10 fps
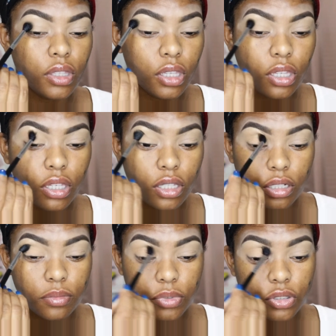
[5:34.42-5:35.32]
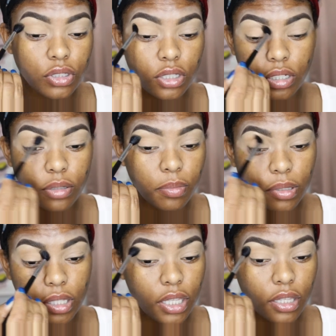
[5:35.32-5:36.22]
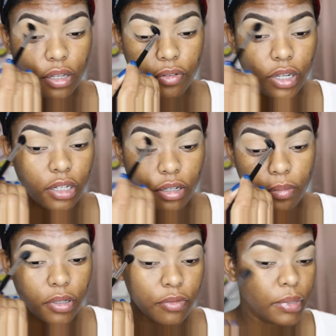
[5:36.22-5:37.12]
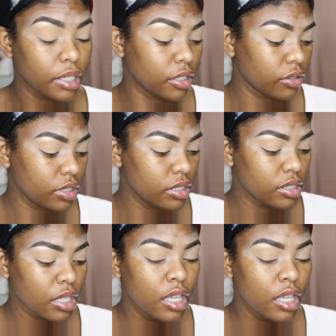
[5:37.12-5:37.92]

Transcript: And I'm just going to apply that right above my crease.